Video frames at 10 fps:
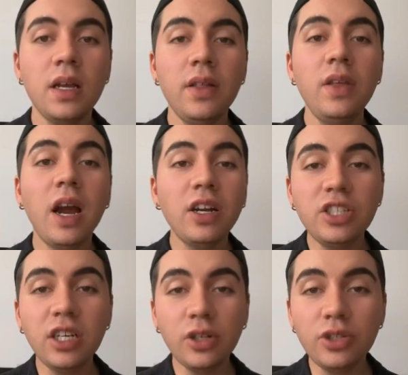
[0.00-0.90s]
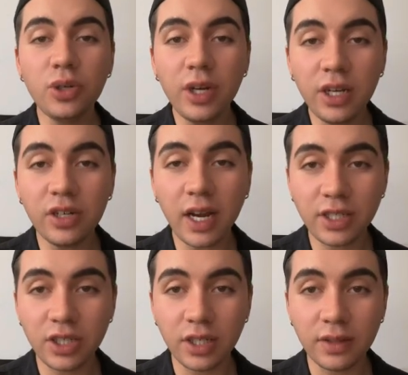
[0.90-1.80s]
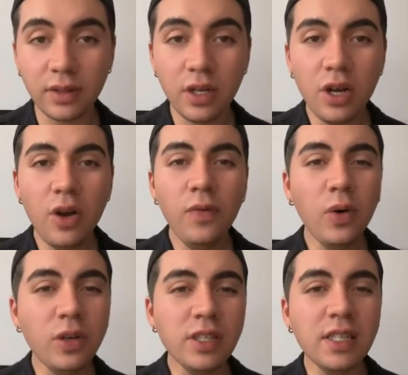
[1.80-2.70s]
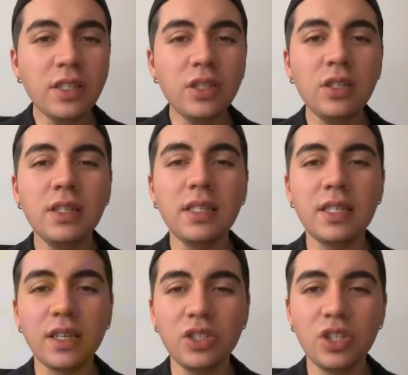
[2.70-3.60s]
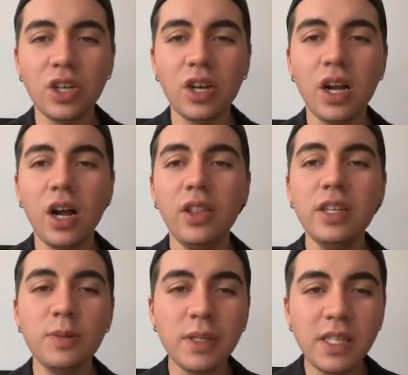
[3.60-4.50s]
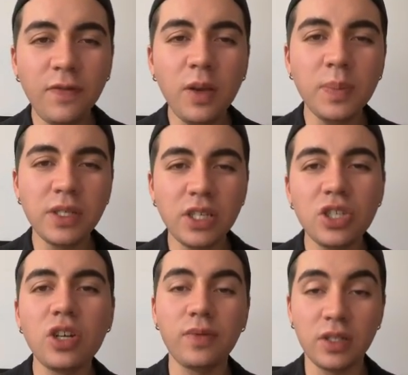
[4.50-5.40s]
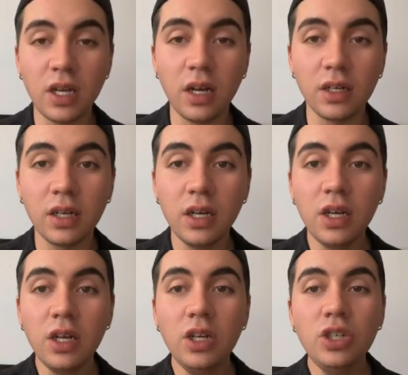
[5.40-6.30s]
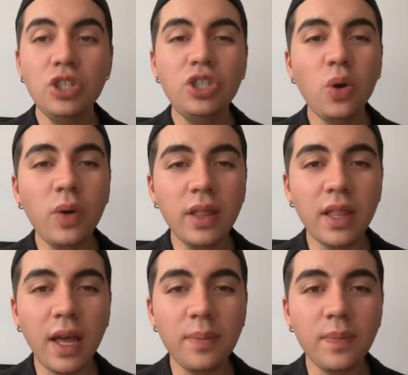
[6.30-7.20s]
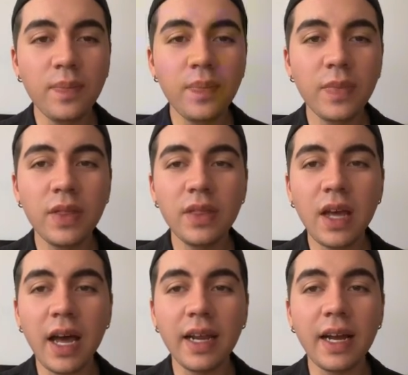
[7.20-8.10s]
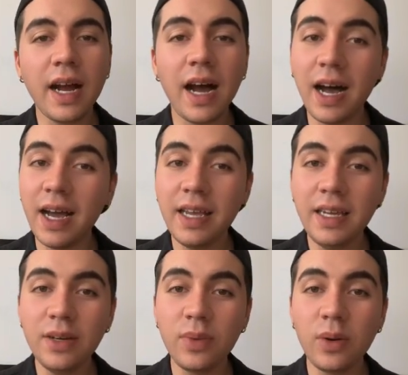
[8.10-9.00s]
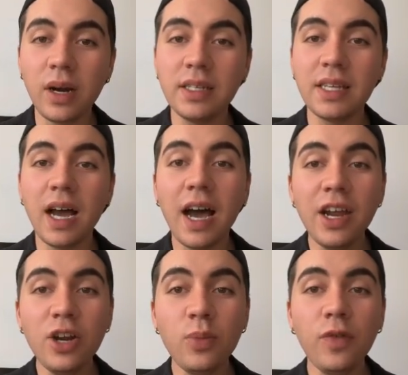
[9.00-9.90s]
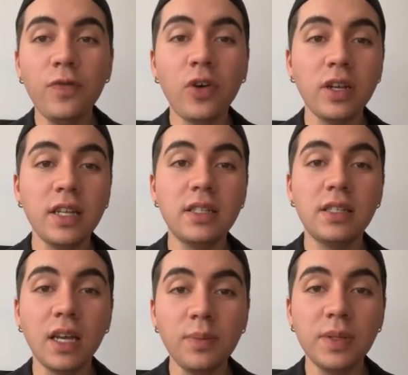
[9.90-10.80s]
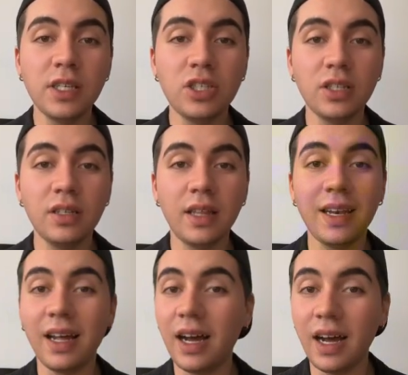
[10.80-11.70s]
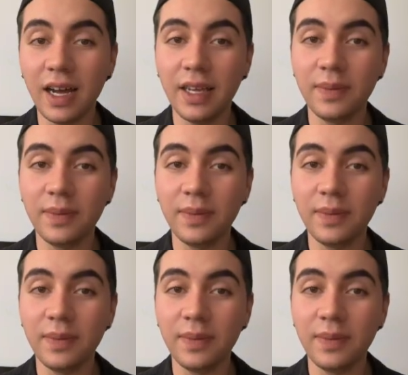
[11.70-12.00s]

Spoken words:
The articulatory correction focuses the student's attention on the specific position of the tongue, showing them that I requires a higher, more fronted tongue position than I.